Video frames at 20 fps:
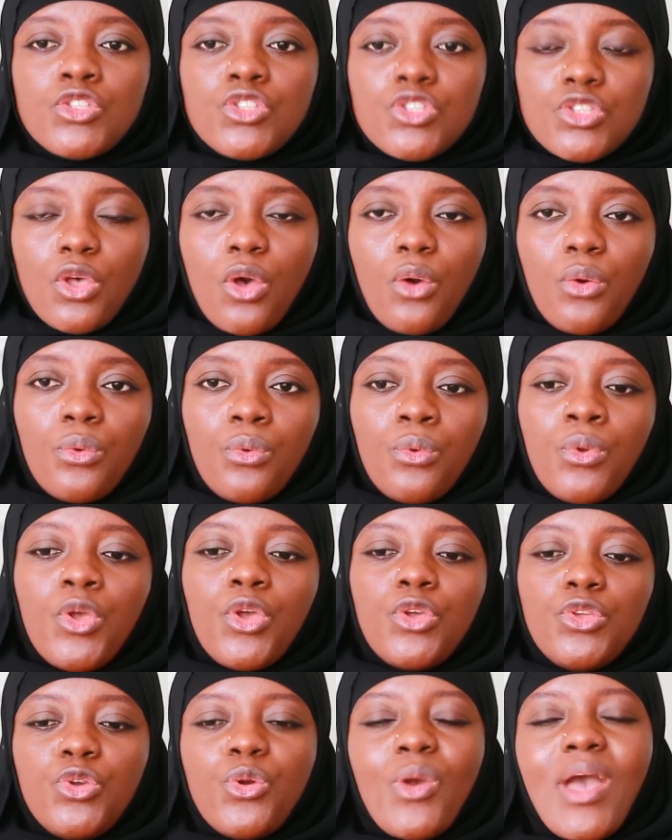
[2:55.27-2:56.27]
So
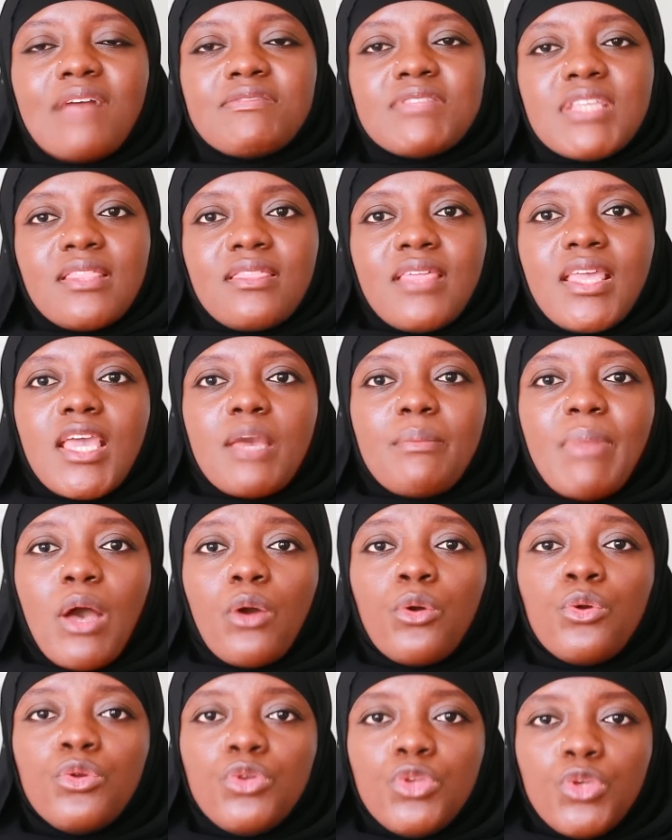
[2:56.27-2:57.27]
you have to think
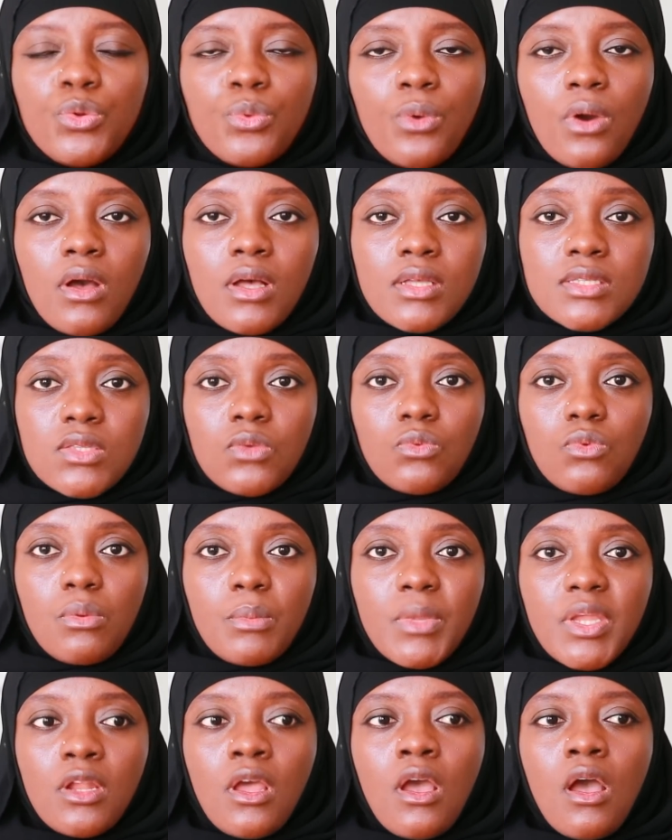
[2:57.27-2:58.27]
about who you are as a
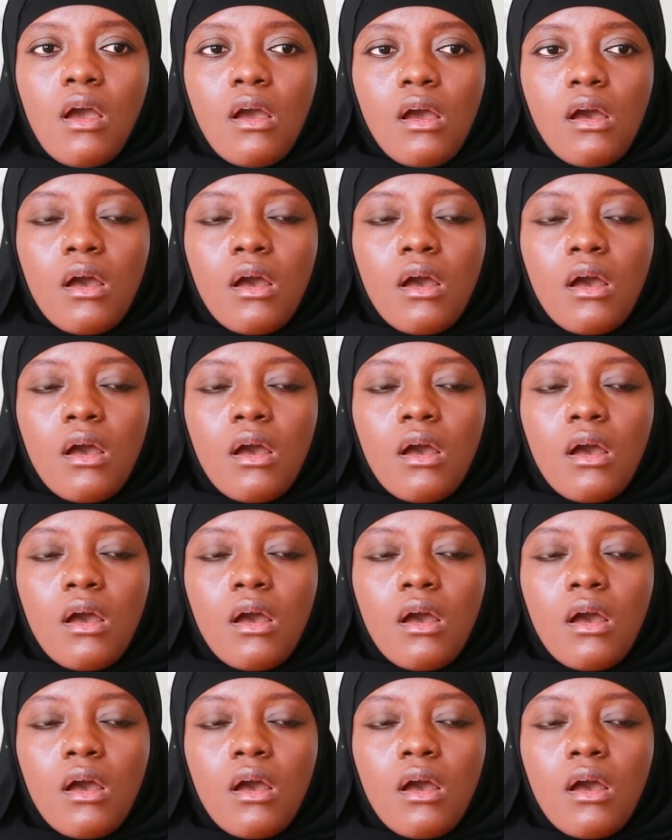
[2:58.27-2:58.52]
woman.